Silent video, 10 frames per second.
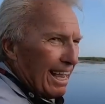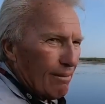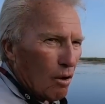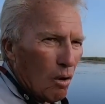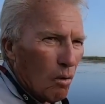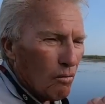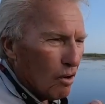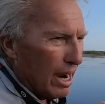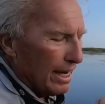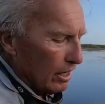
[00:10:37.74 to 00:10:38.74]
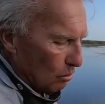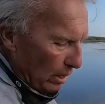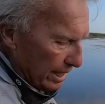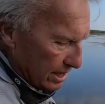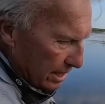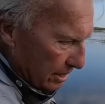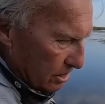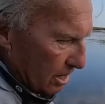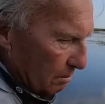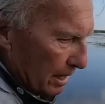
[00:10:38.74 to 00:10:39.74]
have a whole variety of weights, and
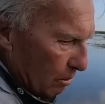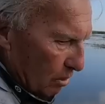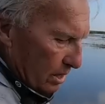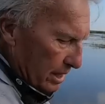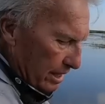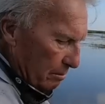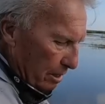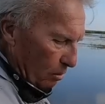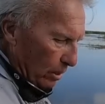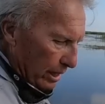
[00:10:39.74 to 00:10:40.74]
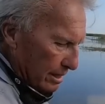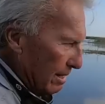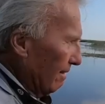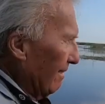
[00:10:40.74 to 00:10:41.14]
there's something I want to tell you about weights.